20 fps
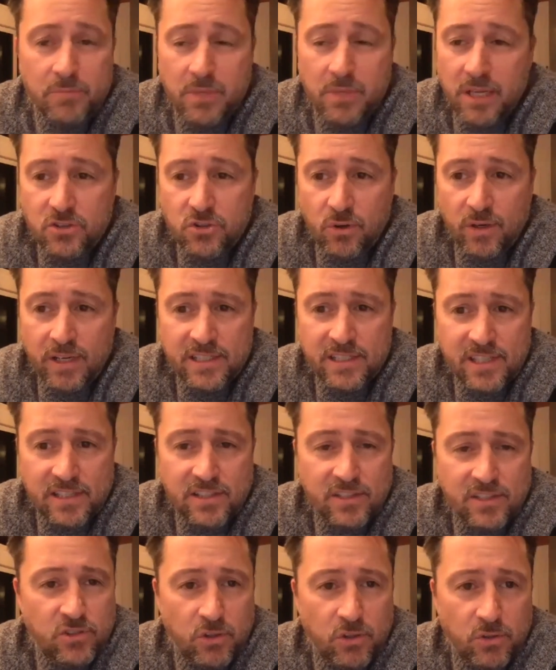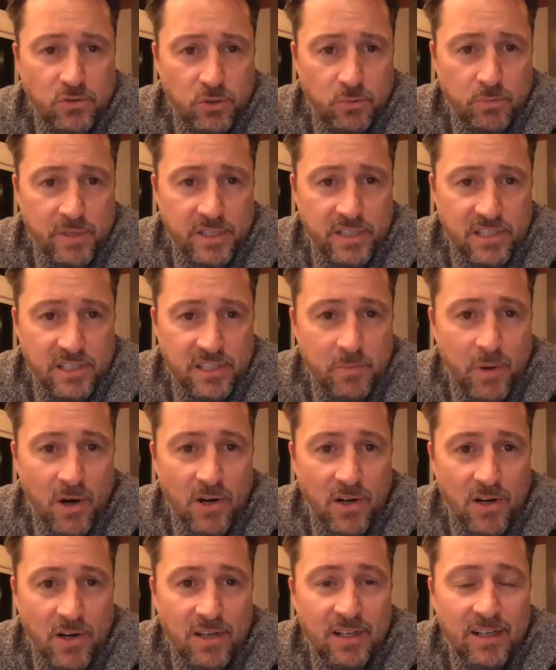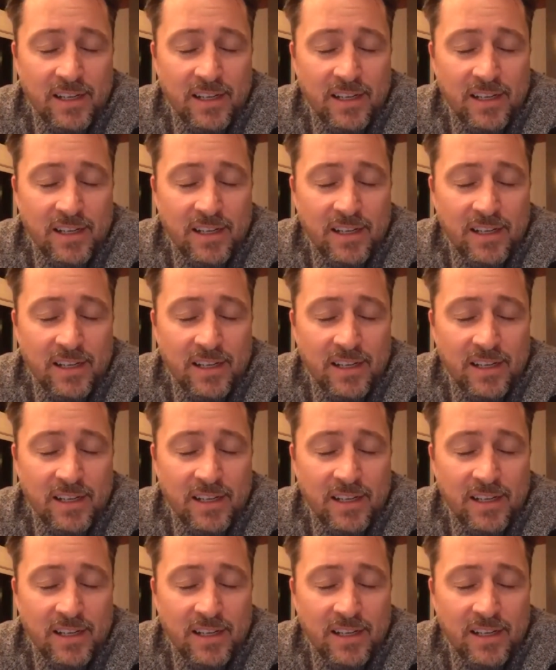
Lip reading: Join us as a social business partner.